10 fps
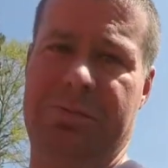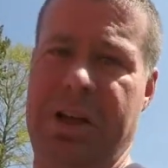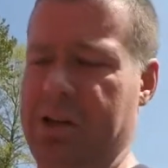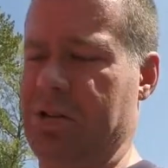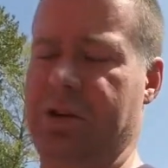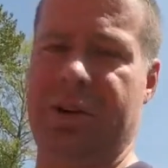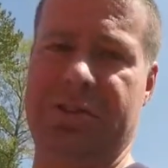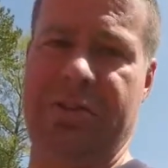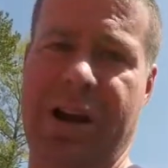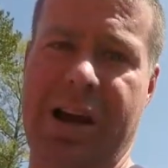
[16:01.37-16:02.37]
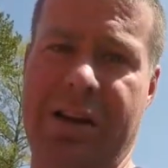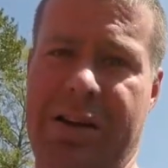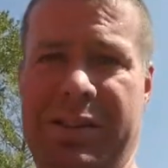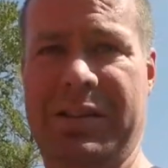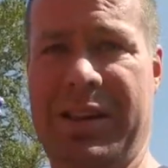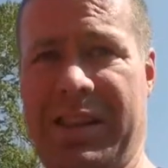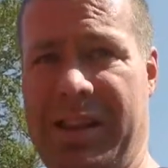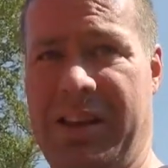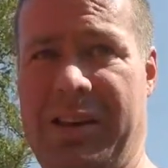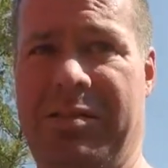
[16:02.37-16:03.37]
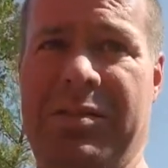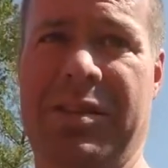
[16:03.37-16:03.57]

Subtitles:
making sure it's drained, and then